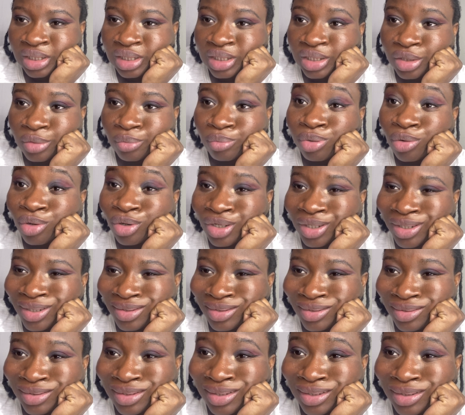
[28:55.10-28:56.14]
the boy
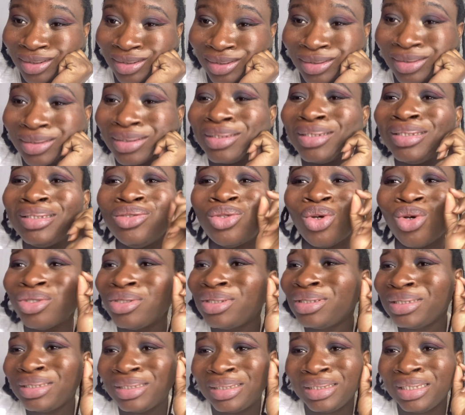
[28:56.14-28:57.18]
that he
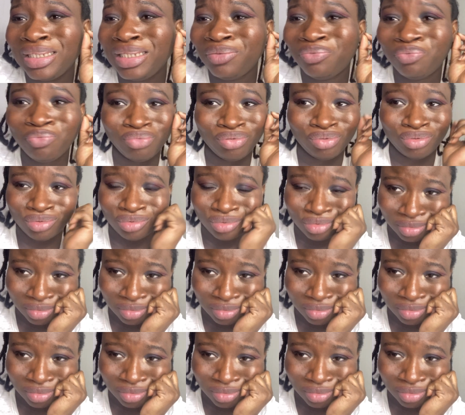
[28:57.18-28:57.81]
doesn't sleep.